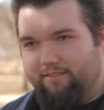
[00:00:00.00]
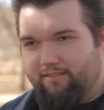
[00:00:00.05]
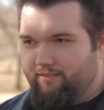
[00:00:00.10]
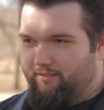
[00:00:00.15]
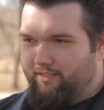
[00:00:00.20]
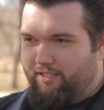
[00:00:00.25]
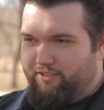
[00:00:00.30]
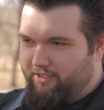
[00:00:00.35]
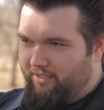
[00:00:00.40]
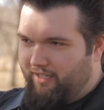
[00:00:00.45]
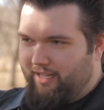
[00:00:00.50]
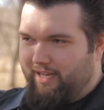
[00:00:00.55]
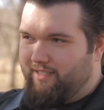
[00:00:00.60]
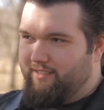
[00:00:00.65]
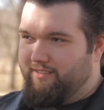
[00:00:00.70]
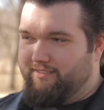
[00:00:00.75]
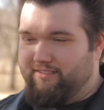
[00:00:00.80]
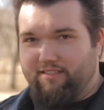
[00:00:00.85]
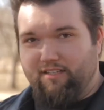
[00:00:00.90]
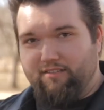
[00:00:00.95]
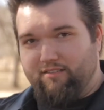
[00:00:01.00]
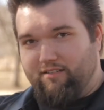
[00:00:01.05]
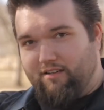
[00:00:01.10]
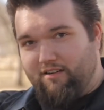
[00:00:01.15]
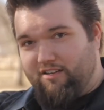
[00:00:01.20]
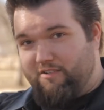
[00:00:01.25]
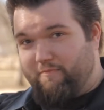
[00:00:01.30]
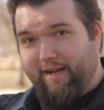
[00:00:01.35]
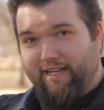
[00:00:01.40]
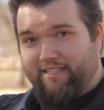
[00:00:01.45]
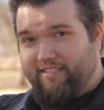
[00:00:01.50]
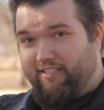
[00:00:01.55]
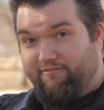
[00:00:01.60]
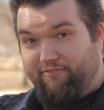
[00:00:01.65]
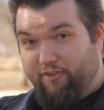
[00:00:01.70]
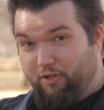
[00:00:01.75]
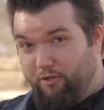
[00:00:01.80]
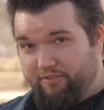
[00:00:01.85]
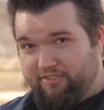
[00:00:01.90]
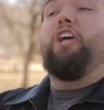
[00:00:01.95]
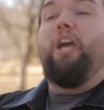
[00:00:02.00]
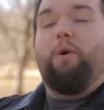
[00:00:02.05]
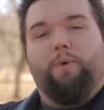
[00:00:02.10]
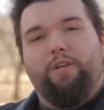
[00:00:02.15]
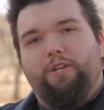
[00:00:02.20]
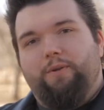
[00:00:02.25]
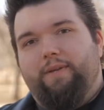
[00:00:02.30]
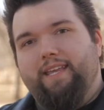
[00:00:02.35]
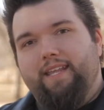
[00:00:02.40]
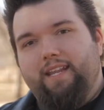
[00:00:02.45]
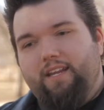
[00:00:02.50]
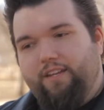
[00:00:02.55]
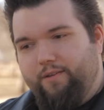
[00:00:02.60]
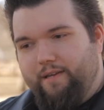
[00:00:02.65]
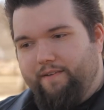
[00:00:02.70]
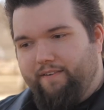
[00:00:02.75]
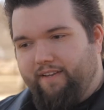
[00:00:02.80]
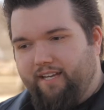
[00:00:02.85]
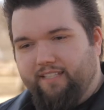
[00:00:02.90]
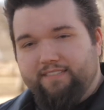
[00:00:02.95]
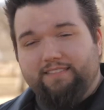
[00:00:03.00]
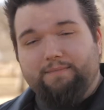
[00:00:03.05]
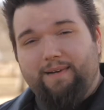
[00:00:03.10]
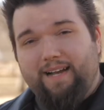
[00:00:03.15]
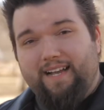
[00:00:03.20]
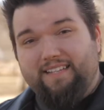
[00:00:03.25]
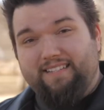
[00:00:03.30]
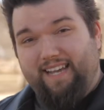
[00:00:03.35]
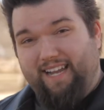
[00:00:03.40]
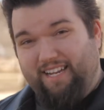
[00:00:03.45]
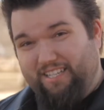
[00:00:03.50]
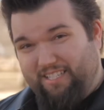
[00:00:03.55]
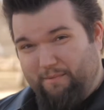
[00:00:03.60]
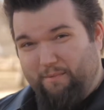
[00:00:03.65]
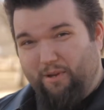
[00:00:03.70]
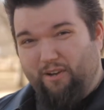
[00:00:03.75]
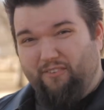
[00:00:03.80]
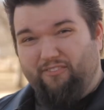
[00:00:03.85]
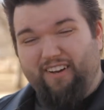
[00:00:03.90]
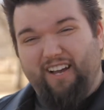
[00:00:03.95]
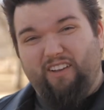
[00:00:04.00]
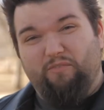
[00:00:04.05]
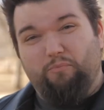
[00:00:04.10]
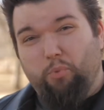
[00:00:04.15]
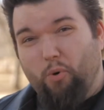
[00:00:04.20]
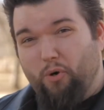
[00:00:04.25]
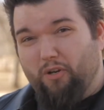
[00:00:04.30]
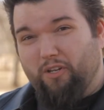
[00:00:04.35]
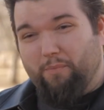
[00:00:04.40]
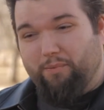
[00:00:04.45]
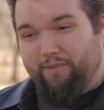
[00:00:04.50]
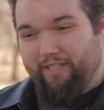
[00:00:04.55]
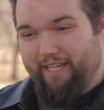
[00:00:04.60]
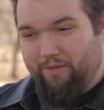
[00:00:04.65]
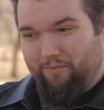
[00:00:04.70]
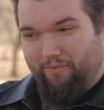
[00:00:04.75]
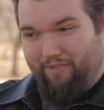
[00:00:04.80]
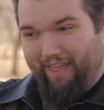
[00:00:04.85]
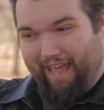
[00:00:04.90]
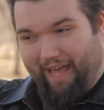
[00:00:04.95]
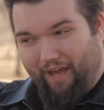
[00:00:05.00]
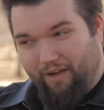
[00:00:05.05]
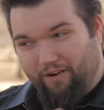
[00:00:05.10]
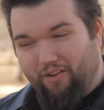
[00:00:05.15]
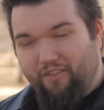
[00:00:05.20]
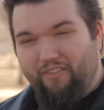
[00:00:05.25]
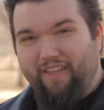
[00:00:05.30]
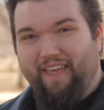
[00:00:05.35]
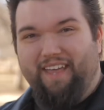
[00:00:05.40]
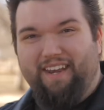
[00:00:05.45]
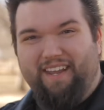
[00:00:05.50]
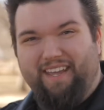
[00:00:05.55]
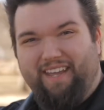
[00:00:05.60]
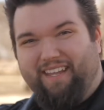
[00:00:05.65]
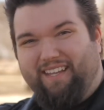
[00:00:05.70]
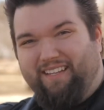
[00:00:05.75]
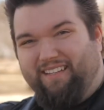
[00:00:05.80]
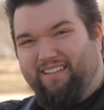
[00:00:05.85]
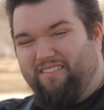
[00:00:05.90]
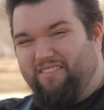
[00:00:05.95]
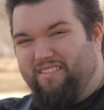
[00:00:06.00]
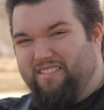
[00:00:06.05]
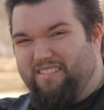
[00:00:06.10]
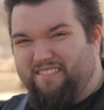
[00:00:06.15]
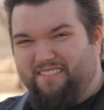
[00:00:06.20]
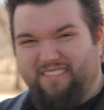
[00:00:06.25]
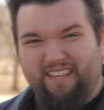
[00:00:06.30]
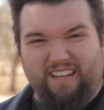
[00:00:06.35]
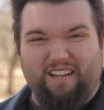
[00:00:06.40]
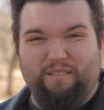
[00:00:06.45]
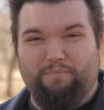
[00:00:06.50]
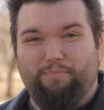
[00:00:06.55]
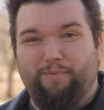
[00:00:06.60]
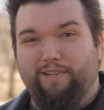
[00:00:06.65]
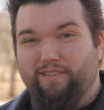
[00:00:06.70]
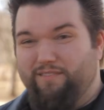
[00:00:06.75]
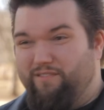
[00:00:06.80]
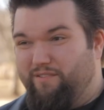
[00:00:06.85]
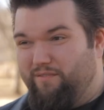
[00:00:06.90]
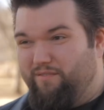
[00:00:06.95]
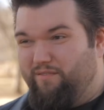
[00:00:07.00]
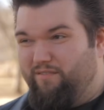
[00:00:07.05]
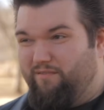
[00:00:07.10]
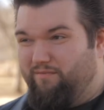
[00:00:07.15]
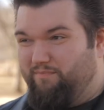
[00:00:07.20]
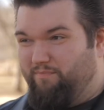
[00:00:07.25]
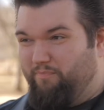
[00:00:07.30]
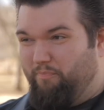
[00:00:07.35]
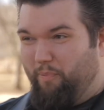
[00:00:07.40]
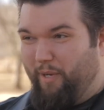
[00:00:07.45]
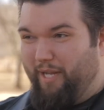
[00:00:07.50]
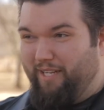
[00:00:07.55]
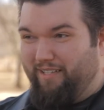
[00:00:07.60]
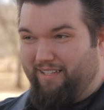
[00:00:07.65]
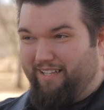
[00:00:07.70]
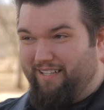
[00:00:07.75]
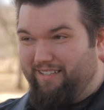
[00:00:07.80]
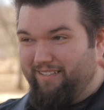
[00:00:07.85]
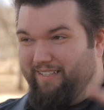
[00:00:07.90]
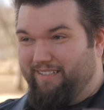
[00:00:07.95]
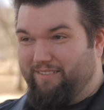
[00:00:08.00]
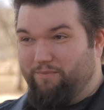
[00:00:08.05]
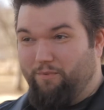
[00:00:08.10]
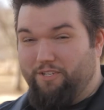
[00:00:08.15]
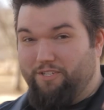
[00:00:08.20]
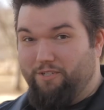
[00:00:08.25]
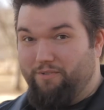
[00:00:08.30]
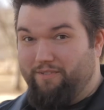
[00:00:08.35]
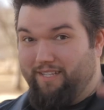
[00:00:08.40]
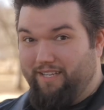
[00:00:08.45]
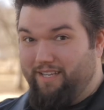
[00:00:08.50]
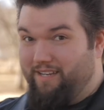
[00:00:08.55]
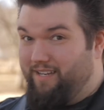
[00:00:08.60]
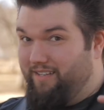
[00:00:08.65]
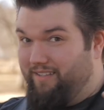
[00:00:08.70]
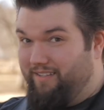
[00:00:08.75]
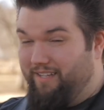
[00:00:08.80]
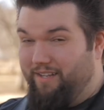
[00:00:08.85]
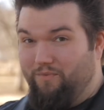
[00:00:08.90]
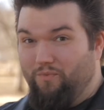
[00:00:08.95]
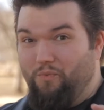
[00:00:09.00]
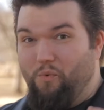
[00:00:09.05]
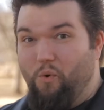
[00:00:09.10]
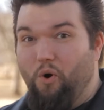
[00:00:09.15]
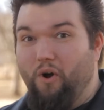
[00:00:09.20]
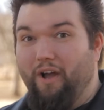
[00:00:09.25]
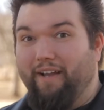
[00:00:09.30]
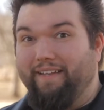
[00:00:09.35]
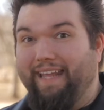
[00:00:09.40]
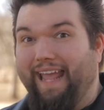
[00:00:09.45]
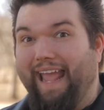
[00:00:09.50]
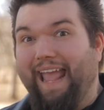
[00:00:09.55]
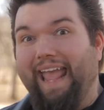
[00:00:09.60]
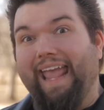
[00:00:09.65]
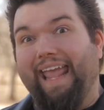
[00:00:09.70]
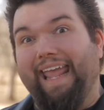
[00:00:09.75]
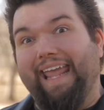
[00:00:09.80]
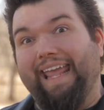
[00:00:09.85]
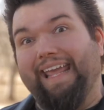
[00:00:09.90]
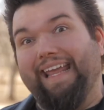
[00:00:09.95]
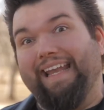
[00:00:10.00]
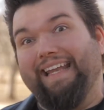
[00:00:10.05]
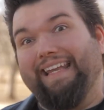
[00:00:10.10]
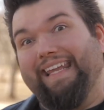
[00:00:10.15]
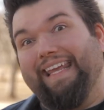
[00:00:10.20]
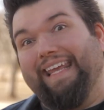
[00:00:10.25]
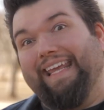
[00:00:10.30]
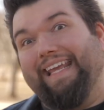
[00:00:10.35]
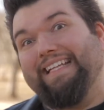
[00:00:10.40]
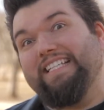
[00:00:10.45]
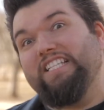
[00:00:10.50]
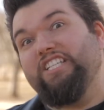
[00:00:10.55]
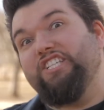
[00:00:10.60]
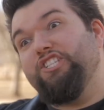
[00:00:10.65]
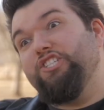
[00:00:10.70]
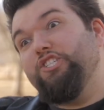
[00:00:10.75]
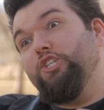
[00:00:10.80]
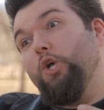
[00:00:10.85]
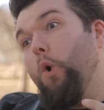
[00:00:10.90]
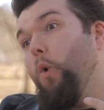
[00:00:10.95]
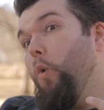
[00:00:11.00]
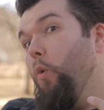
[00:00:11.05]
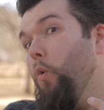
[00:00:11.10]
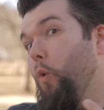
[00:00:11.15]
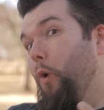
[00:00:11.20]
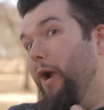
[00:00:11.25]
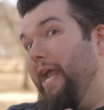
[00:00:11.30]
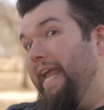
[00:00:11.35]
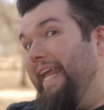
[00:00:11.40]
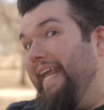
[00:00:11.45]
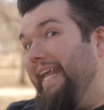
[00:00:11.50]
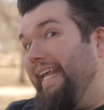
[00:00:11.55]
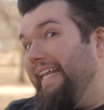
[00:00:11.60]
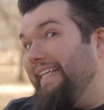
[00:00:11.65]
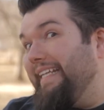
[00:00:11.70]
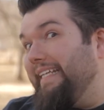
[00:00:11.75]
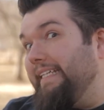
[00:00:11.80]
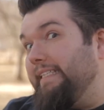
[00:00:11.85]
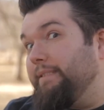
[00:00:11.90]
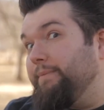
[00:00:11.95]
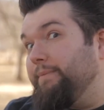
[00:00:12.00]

Enchiladas and other large Mexican foods. And when you get it, you have a customized HTML5 boilerplate without all the headache and all the setup because you button clicked what you did and didn't want, and it's sweet.